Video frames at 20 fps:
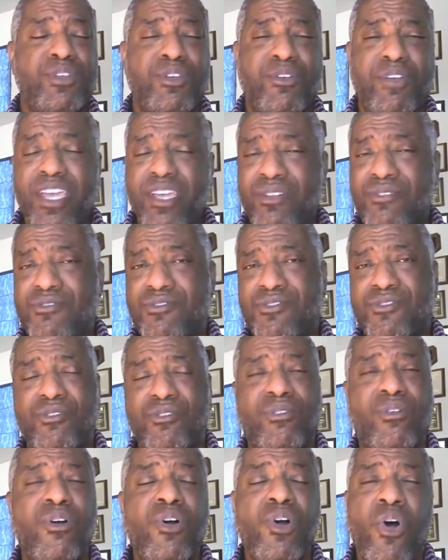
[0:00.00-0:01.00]
on your inner
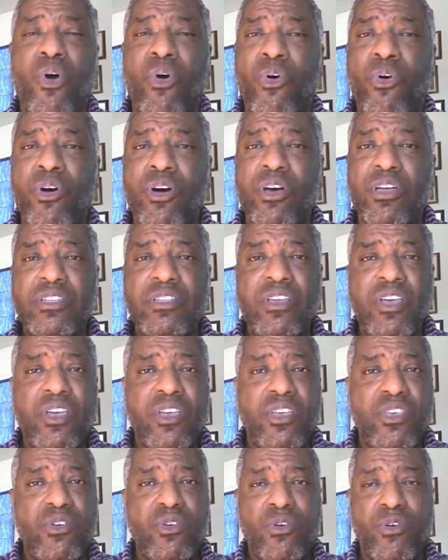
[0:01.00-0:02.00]
circle, on
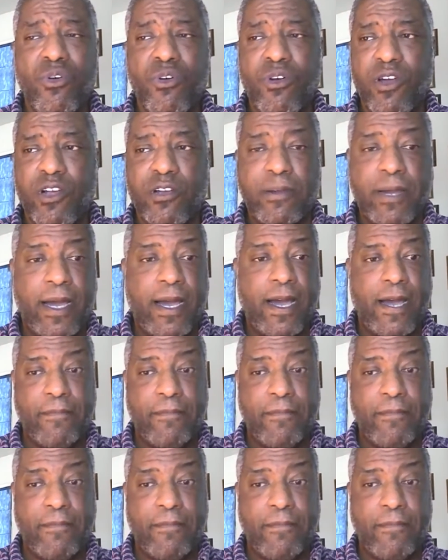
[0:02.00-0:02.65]
your